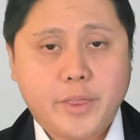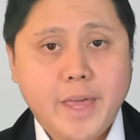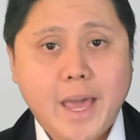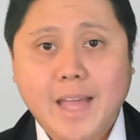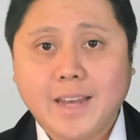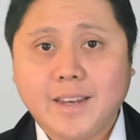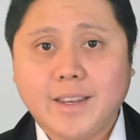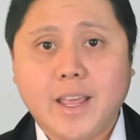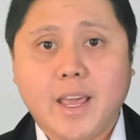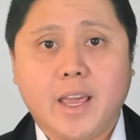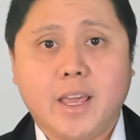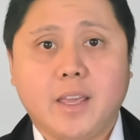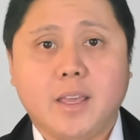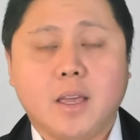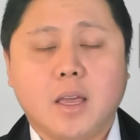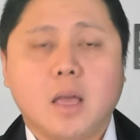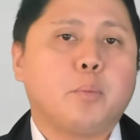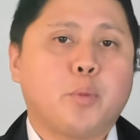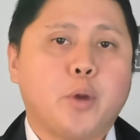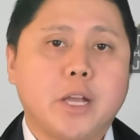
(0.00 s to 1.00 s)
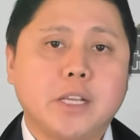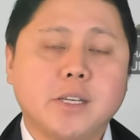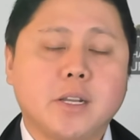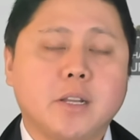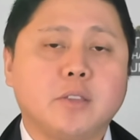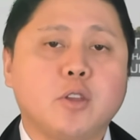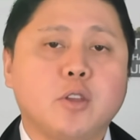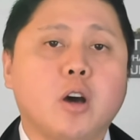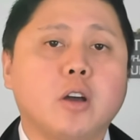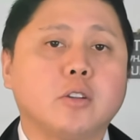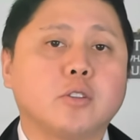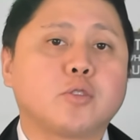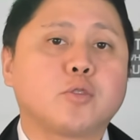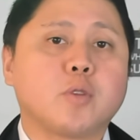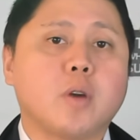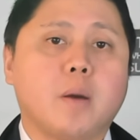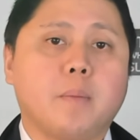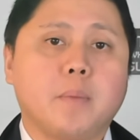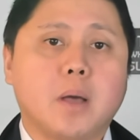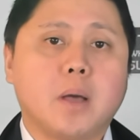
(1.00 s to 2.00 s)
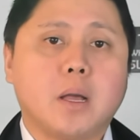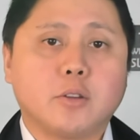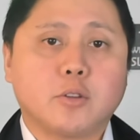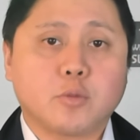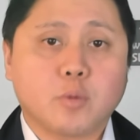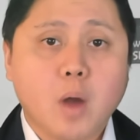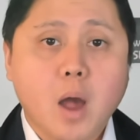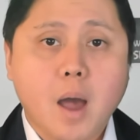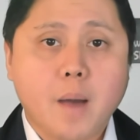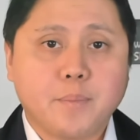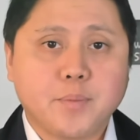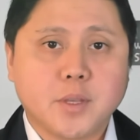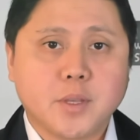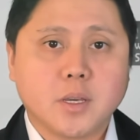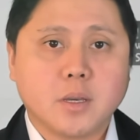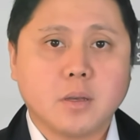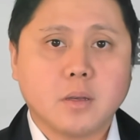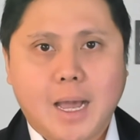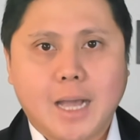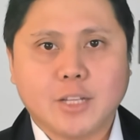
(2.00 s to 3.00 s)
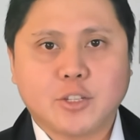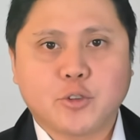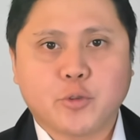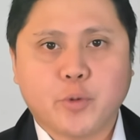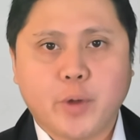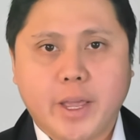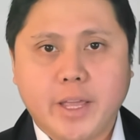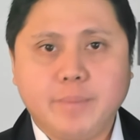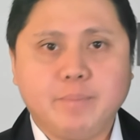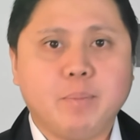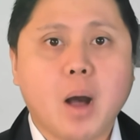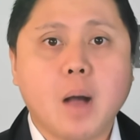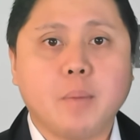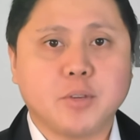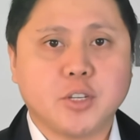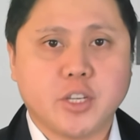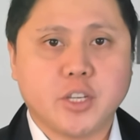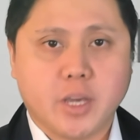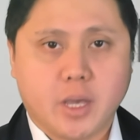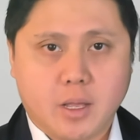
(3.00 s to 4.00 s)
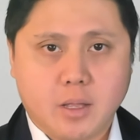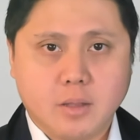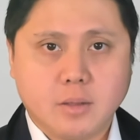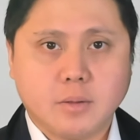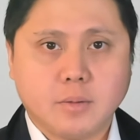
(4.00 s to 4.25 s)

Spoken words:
that day, President Donald Trump dropped a trade bombshell.